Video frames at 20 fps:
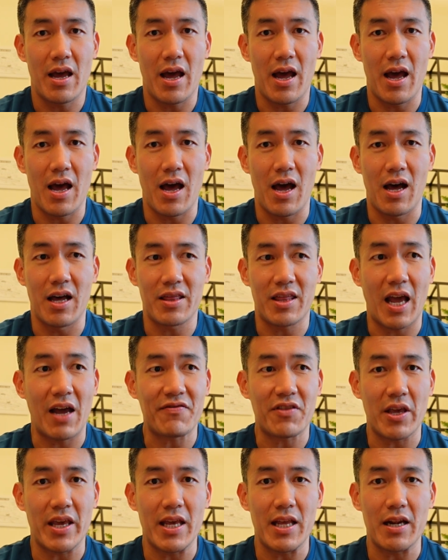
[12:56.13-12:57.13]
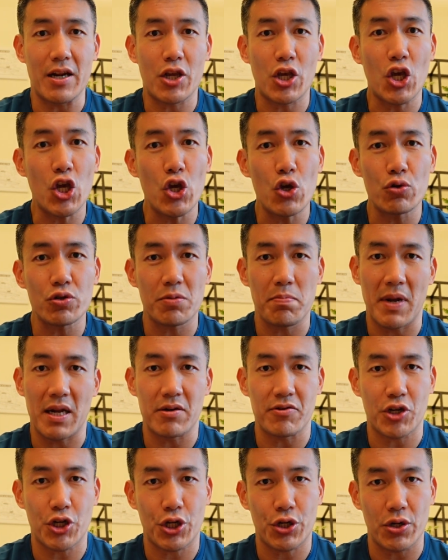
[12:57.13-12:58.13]
They have to eat a huge
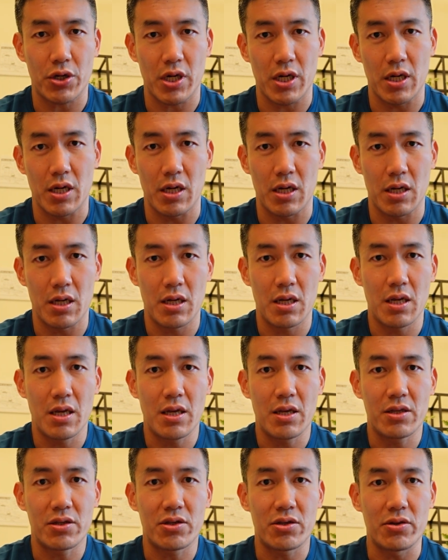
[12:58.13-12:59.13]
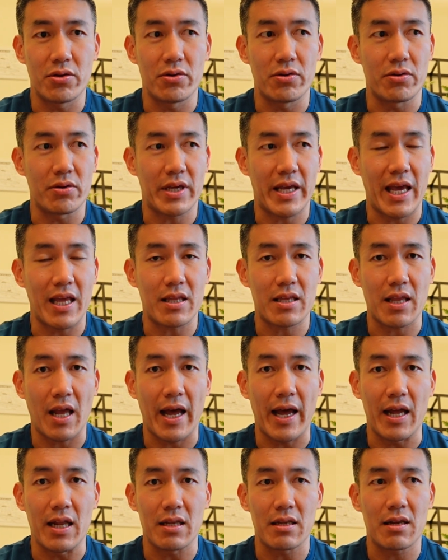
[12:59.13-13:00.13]
amount of sugar to get
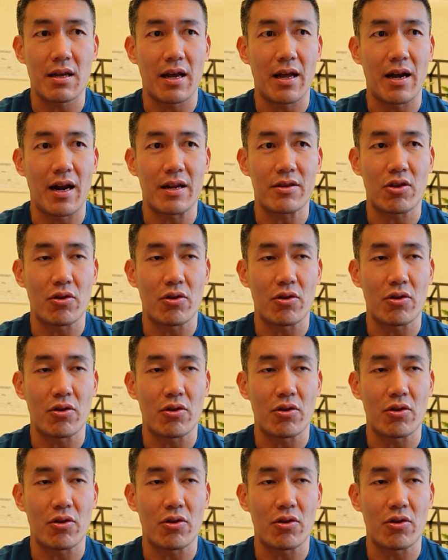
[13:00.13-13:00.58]
that, and I